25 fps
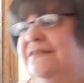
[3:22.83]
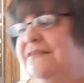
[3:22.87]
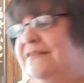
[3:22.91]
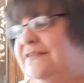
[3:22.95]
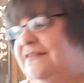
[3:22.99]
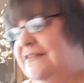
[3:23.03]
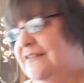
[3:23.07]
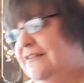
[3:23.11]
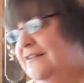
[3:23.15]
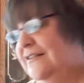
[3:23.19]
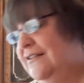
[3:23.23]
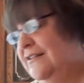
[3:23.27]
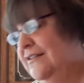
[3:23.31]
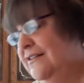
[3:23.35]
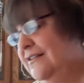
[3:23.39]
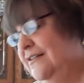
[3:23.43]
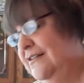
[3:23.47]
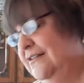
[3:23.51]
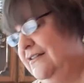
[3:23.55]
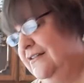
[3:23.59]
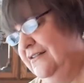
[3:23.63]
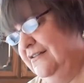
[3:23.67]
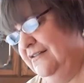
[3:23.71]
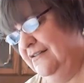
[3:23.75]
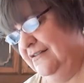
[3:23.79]

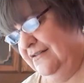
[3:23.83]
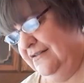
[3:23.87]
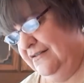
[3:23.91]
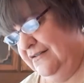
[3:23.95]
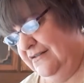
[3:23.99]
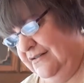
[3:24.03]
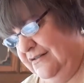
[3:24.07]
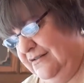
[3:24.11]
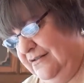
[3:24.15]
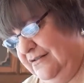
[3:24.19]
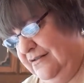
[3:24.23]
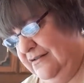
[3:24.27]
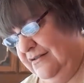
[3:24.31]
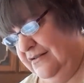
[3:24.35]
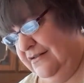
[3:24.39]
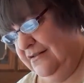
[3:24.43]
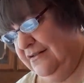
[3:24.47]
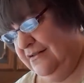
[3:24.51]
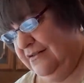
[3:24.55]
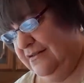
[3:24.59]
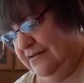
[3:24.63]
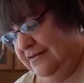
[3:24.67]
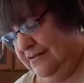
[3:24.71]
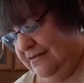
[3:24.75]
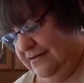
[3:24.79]

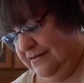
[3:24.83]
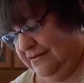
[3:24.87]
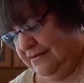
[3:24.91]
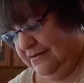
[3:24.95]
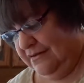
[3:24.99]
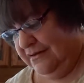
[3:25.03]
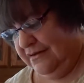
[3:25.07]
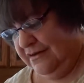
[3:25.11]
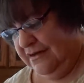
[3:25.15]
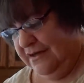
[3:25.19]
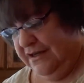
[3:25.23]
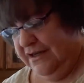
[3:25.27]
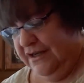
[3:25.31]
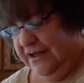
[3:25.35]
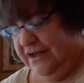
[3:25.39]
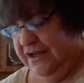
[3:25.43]
Nobody speaks.